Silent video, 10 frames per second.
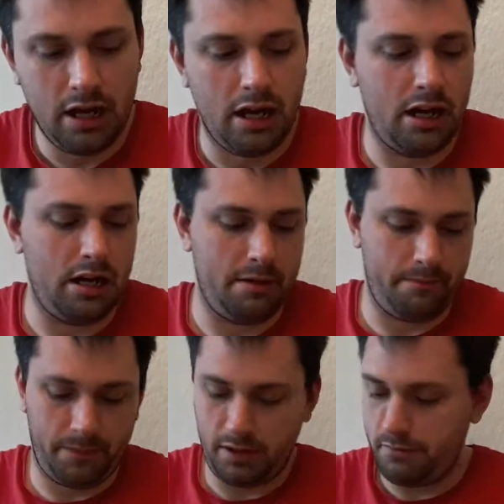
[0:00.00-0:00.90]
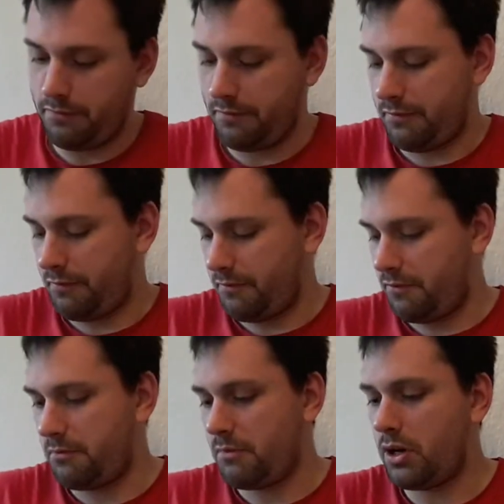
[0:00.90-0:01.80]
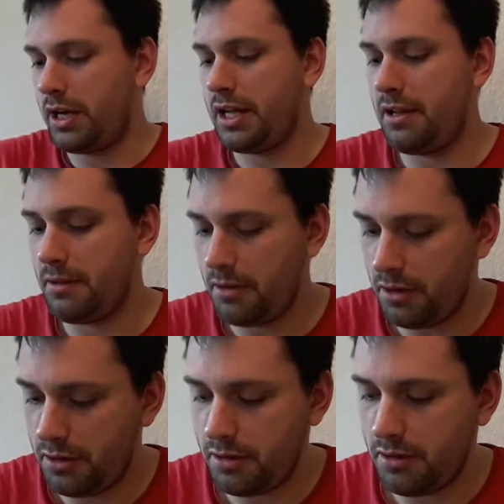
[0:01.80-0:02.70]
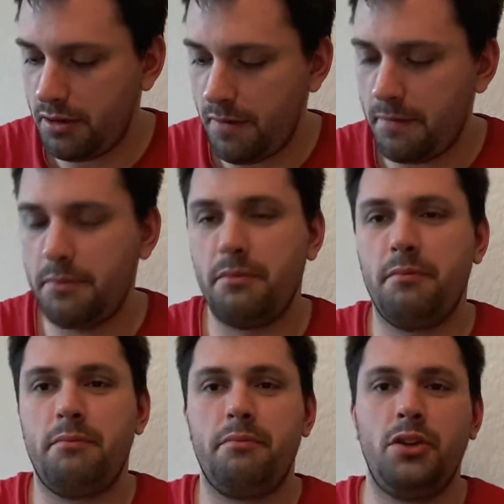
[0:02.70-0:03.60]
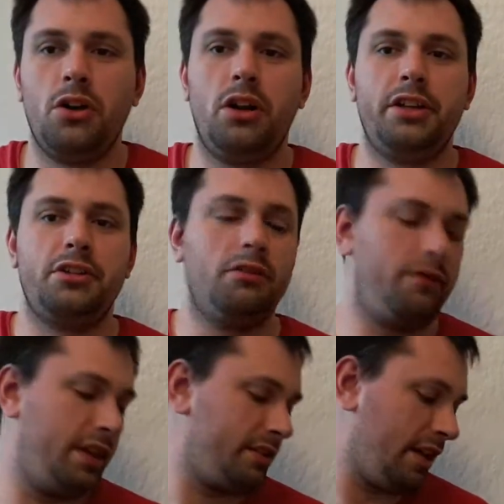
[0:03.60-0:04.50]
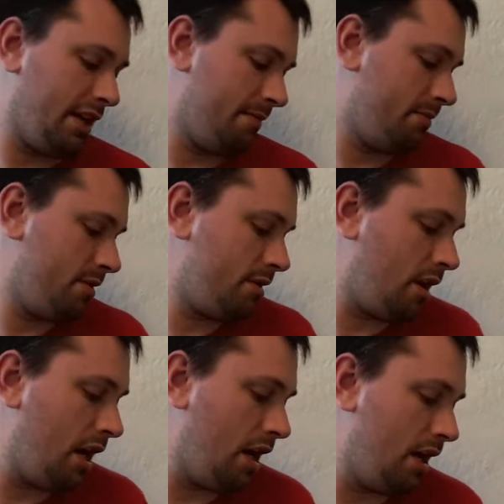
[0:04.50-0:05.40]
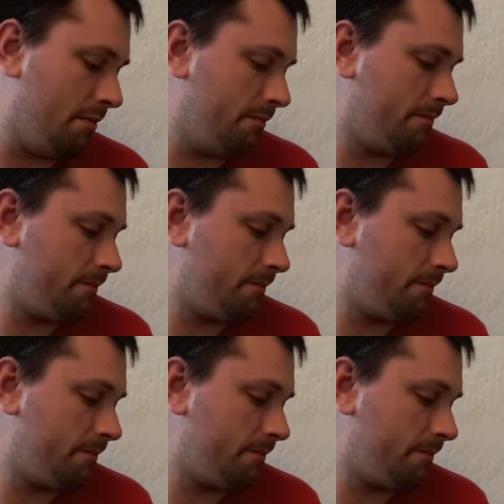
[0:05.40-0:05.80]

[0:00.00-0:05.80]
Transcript: From my knowledge of this game, so